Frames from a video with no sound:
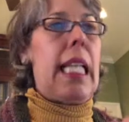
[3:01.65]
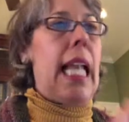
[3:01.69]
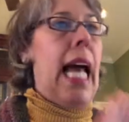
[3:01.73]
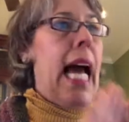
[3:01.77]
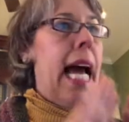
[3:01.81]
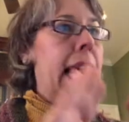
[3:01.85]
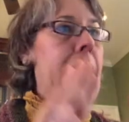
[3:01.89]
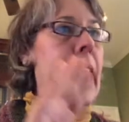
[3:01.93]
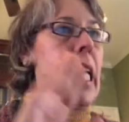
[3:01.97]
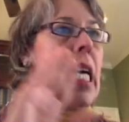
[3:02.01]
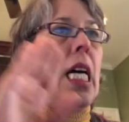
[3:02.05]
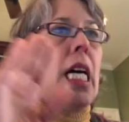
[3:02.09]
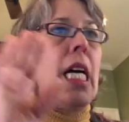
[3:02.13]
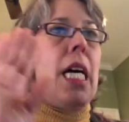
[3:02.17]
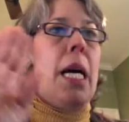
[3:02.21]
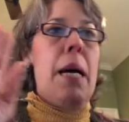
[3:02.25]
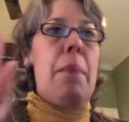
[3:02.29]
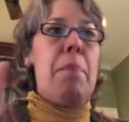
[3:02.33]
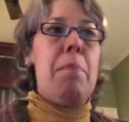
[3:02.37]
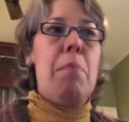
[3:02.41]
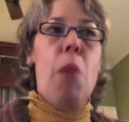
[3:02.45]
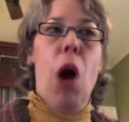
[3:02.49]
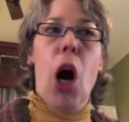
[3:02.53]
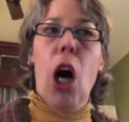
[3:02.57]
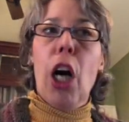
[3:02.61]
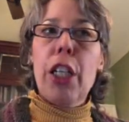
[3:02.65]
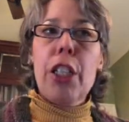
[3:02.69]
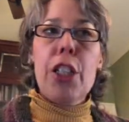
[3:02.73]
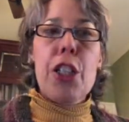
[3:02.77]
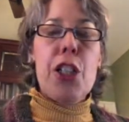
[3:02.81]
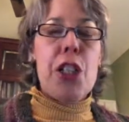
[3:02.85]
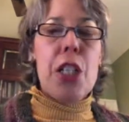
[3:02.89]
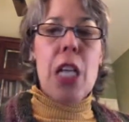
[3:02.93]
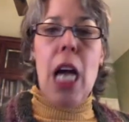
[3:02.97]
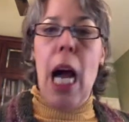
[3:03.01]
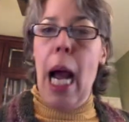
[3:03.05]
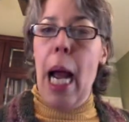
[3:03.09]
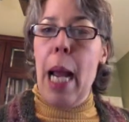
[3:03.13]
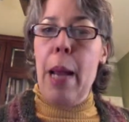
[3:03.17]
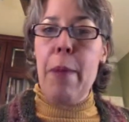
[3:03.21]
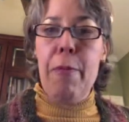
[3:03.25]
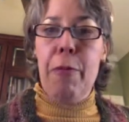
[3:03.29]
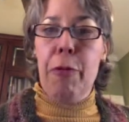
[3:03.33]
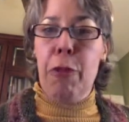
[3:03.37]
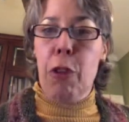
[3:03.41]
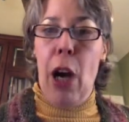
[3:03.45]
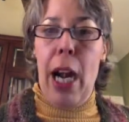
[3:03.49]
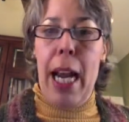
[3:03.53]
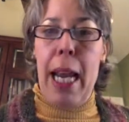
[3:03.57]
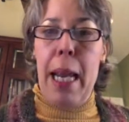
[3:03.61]
like March time
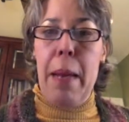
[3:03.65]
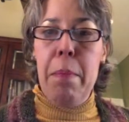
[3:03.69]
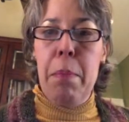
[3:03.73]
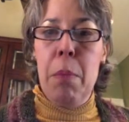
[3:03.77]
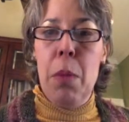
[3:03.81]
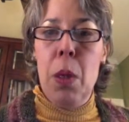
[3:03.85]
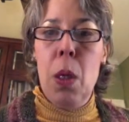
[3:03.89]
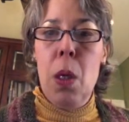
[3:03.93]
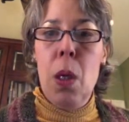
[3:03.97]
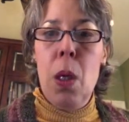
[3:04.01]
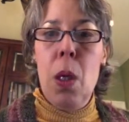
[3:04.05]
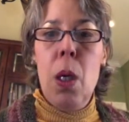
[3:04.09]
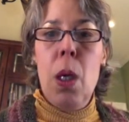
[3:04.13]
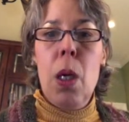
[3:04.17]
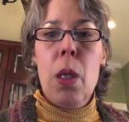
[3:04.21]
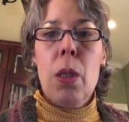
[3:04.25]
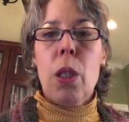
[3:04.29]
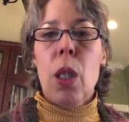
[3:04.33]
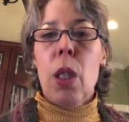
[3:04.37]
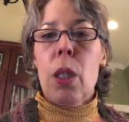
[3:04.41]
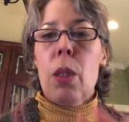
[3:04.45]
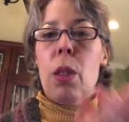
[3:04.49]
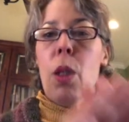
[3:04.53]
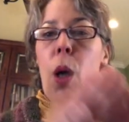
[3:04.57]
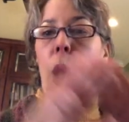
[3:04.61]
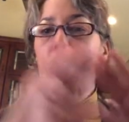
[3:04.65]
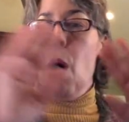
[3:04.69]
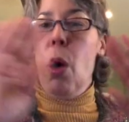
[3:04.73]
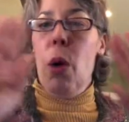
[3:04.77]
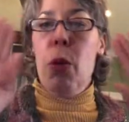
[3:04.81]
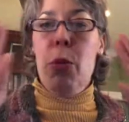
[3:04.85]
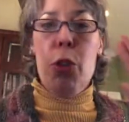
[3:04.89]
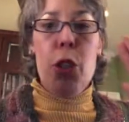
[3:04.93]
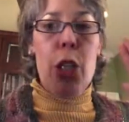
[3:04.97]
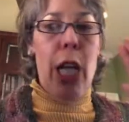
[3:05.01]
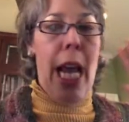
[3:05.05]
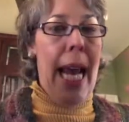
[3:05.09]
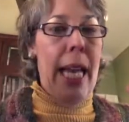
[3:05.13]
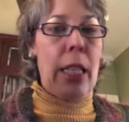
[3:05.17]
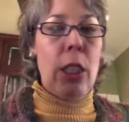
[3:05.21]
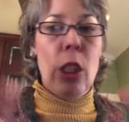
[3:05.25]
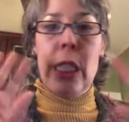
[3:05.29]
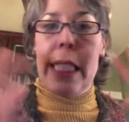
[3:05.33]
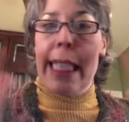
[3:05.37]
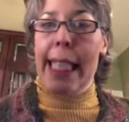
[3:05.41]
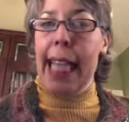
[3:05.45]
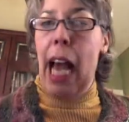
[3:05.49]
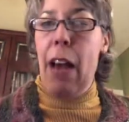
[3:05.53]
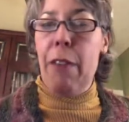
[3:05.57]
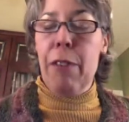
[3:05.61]
frame the, the Channel
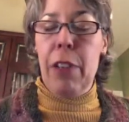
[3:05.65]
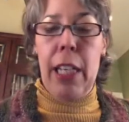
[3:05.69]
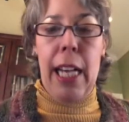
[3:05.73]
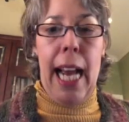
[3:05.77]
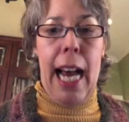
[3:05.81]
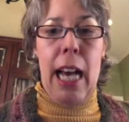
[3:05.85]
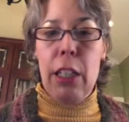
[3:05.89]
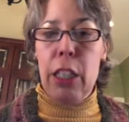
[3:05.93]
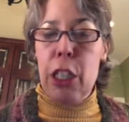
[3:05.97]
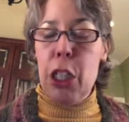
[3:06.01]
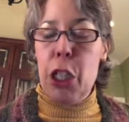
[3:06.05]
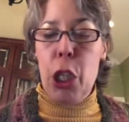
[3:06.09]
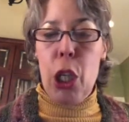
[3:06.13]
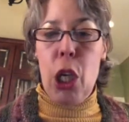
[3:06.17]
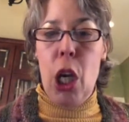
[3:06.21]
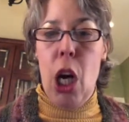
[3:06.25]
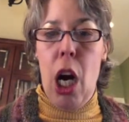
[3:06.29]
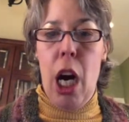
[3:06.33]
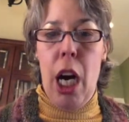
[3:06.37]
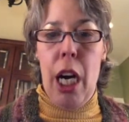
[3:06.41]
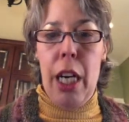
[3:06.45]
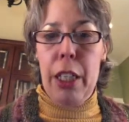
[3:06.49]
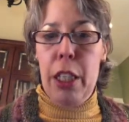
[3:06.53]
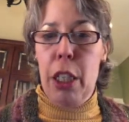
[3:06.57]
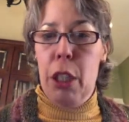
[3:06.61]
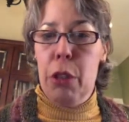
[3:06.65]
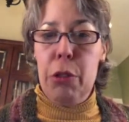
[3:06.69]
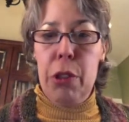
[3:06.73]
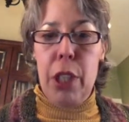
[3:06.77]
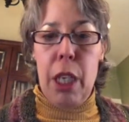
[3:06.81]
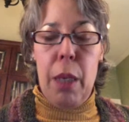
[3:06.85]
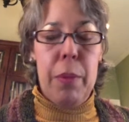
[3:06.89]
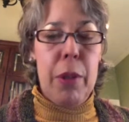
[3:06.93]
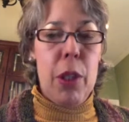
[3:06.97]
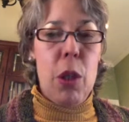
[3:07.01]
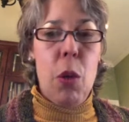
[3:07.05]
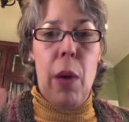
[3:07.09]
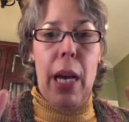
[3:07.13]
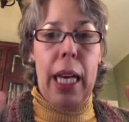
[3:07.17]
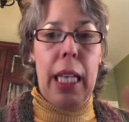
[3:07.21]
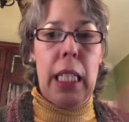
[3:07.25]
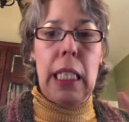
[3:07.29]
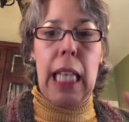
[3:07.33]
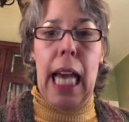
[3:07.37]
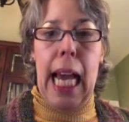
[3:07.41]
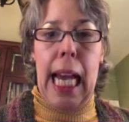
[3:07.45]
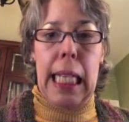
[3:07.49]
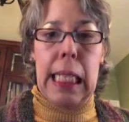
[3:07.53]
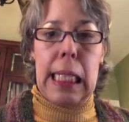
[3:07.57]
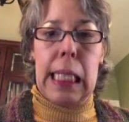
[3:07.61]
7 out of Chicago,
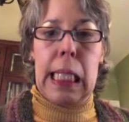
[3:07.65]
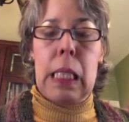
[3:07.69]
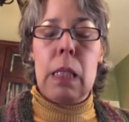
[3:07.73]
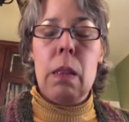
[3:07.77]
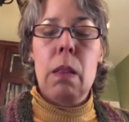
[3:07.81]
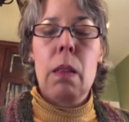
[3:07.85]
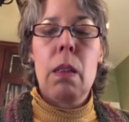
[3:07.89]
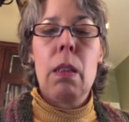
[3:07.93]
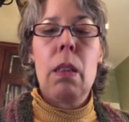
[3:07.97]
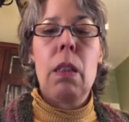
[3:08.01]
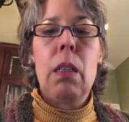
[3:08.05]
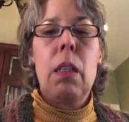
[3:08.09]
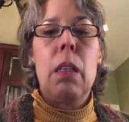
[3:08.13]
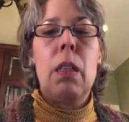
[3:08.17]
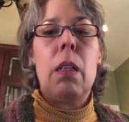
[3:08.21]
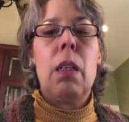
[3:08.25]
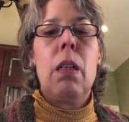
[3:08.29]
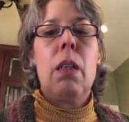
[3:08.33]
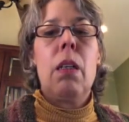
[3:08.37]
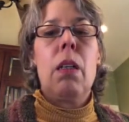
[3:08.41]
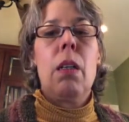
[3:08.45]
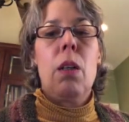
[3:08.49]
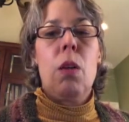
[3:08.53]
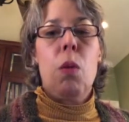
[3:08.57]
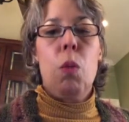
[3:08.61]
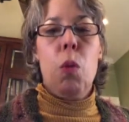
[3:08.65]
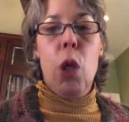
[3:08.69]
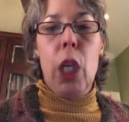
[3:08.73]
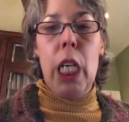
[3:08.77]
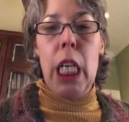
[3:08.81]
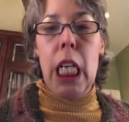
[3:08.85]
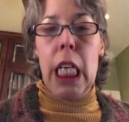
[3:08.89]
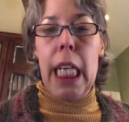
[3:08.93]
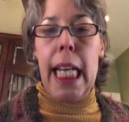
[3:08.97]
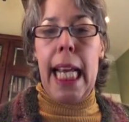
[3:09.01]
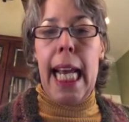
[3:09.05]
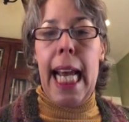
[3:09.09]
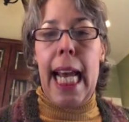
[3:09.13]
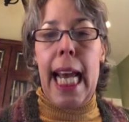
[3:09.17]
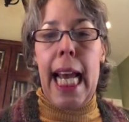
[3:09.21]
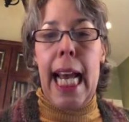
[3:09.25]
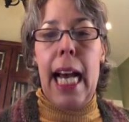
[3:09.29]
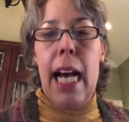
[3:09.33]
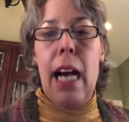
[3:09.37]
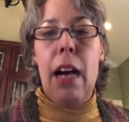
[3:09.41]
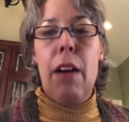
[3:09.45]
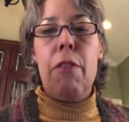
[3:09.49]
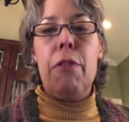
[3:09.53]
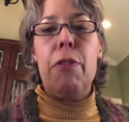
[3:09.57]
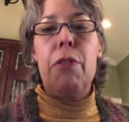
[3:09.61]
WLS, would
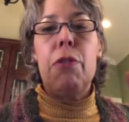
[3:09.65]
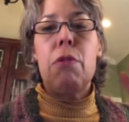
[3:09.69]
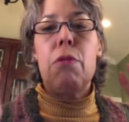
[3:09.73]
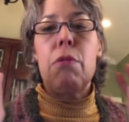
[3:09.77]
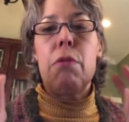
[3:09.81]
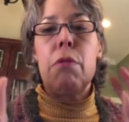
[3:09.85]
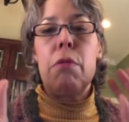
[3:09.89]
have